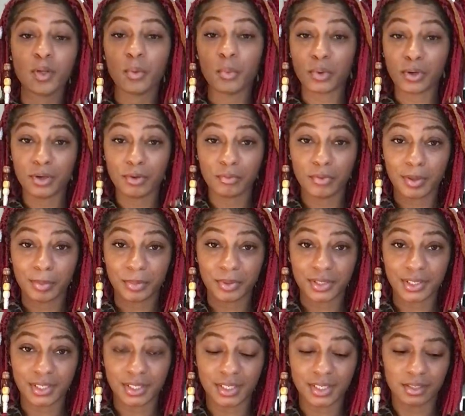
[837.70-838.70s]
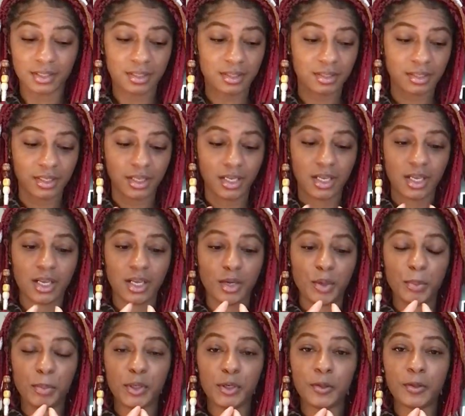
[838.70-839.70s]
what it represents.
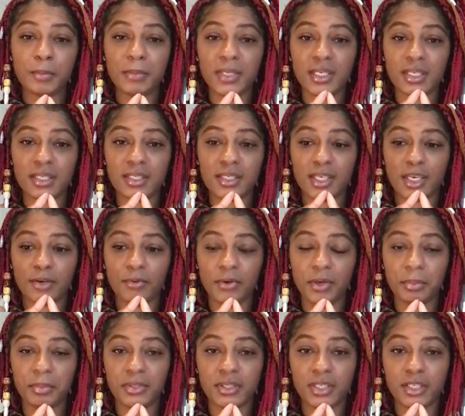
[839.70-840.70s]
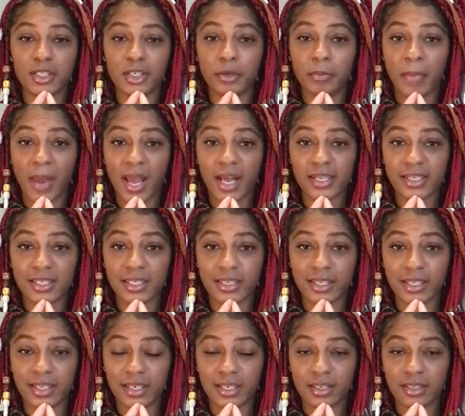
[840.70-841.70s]
Pyramids can represent your
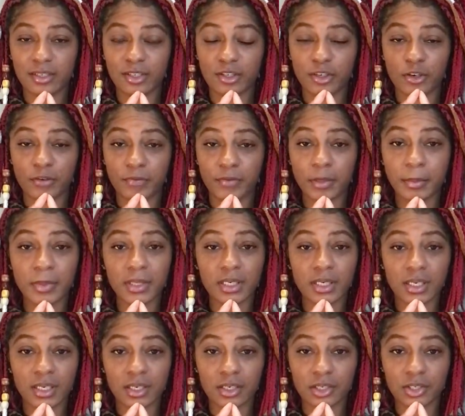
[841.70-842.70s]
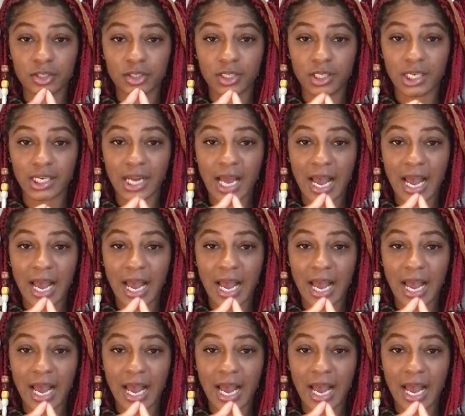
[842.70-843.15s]
masculine, your feminine energy, and